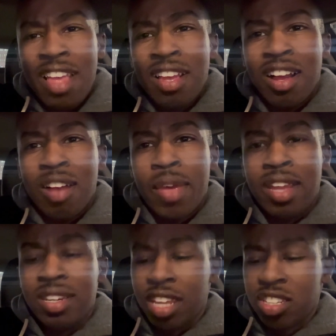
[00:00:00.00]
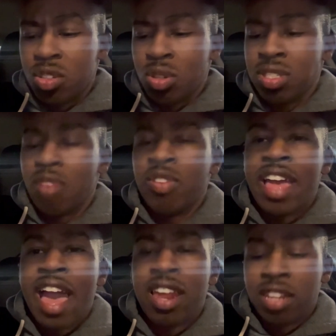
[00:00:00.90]
um, additional stuff they
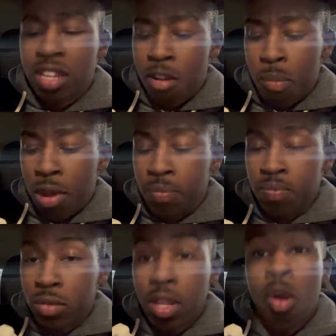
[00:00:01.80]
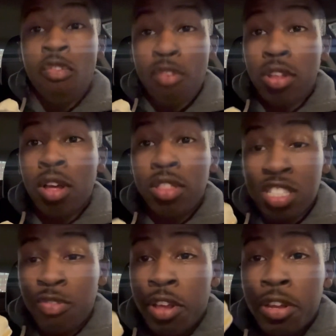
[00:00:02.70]
added in here. But overall, y'all, this
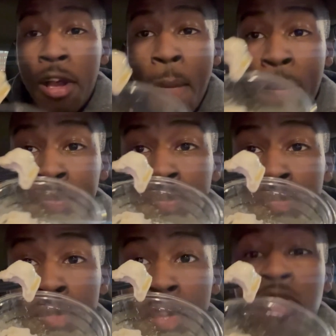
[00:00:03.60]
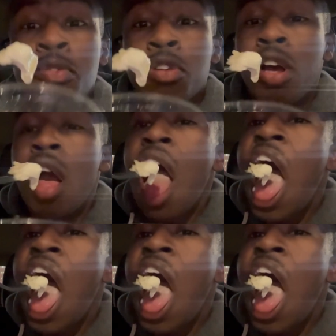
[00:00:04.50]
is very good. This is real good.